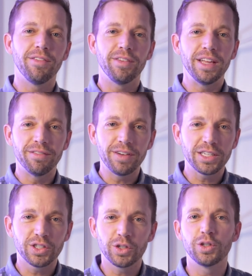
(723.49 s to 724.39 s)
of
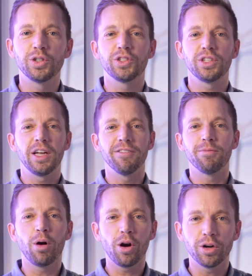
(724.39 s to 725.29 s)
investors,
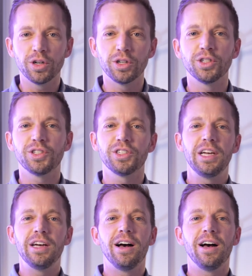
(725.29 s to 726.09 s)
of partners,